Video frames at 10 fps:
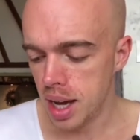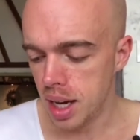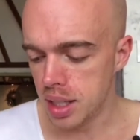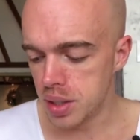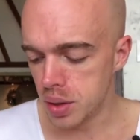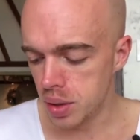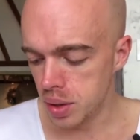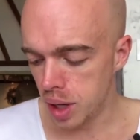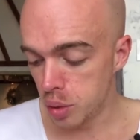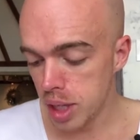And so
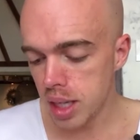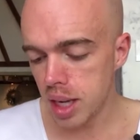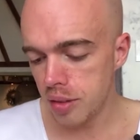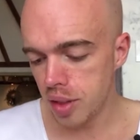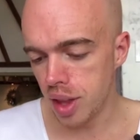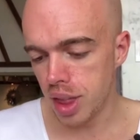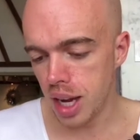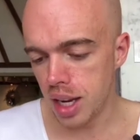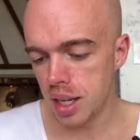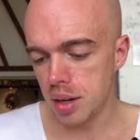I really love that
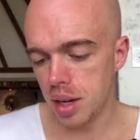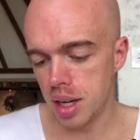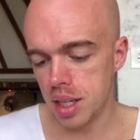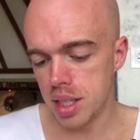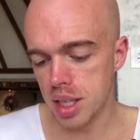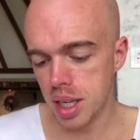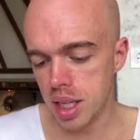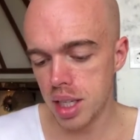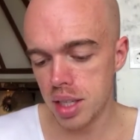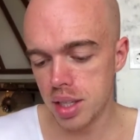that is
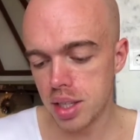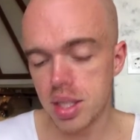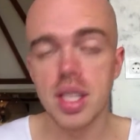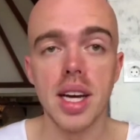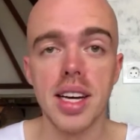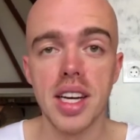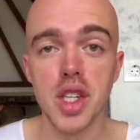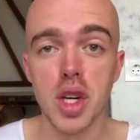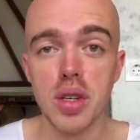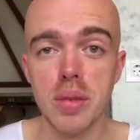in this
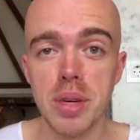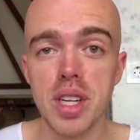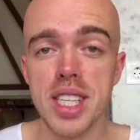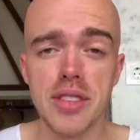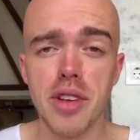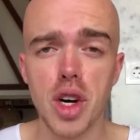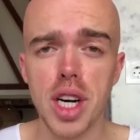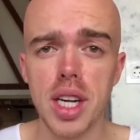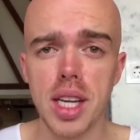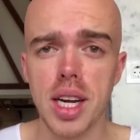journal, because that's
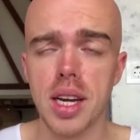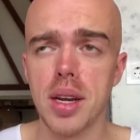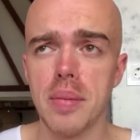very like